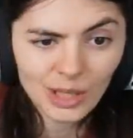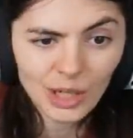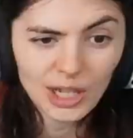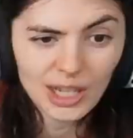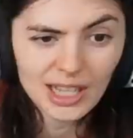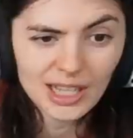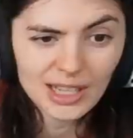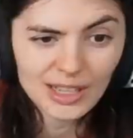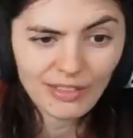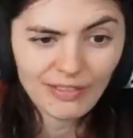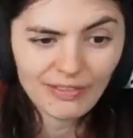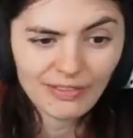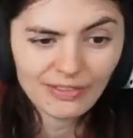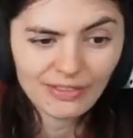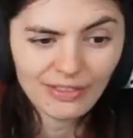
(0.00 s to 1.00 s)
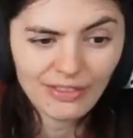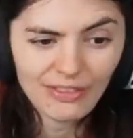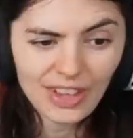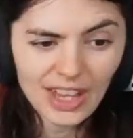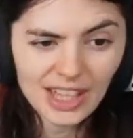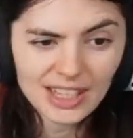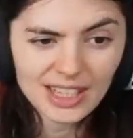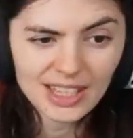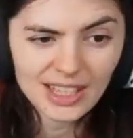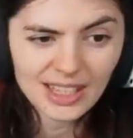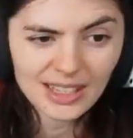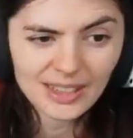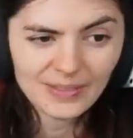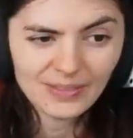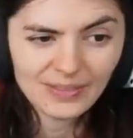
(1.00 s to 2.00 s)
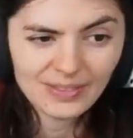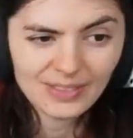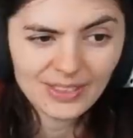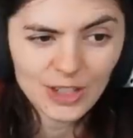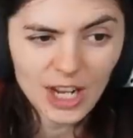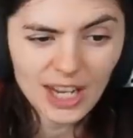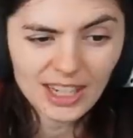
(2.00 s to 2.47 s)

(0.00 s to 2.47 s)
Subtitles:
Look at his fancy jacket.